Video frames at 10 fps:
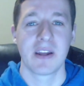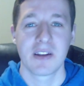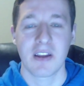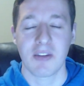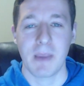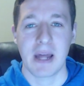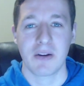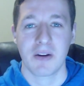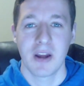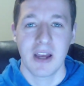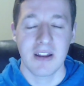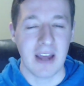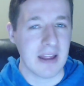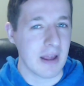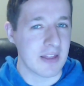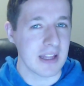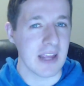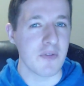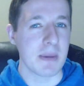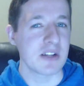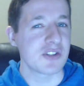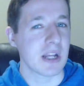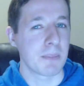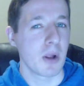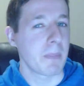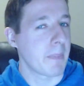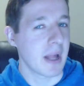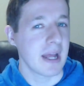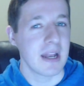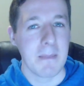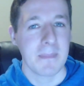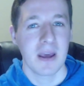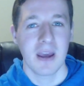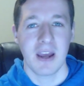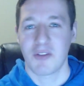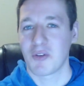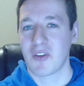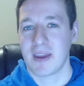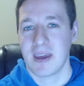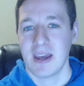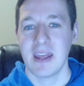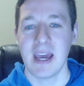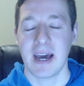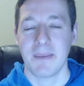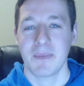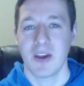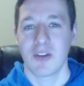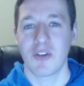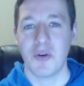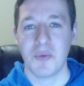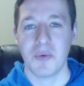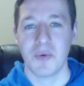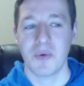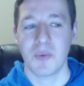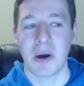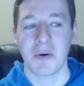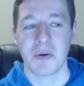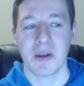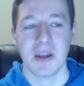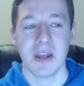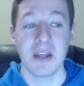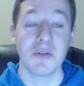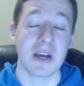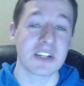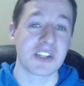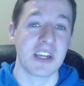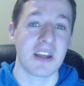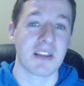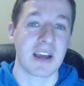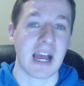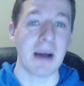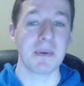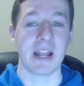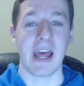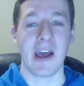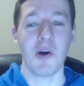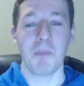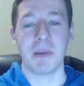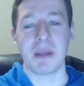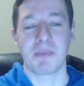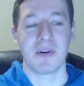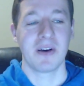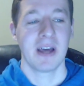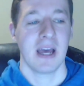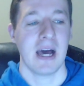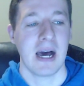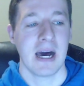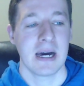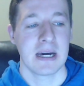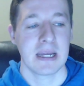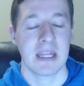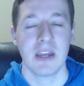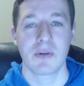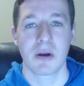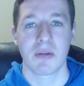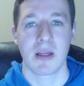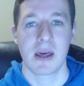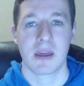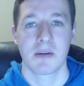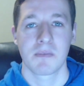Doesn't matter." And I, I think they even mentioned they can blow up a planet. So it's like, yeah. So, well, Inuyashiki is like, I'm gonna help people. Uh, Hiro's like,